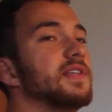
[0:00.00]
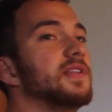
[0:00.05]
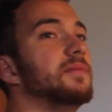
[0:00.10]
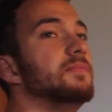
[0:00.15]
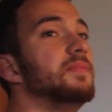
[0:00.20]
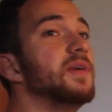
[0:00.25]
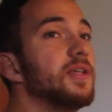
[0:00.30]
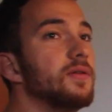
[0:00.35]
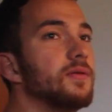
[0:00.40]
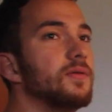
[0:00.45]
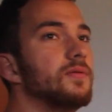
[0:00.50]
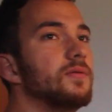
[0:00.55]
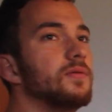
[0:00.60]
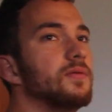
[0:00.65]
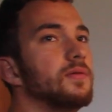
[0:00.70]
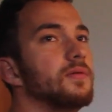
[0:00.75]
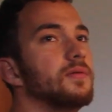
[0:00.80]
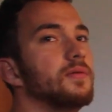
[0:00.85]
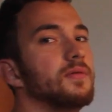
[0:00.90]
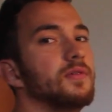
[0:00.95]
in the
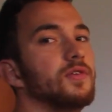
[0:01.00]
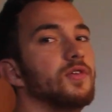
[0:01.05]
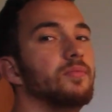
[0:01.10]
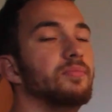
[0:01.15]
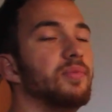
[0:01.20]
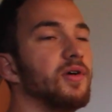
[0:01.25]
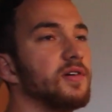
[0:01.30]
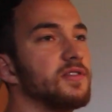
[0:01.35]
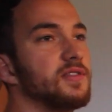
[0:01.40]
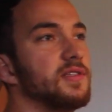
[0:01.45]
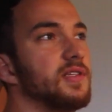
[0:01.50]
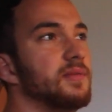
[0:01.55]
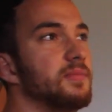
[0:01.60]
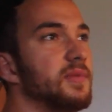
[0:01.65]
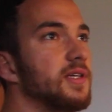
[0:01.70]
middle, you pause in the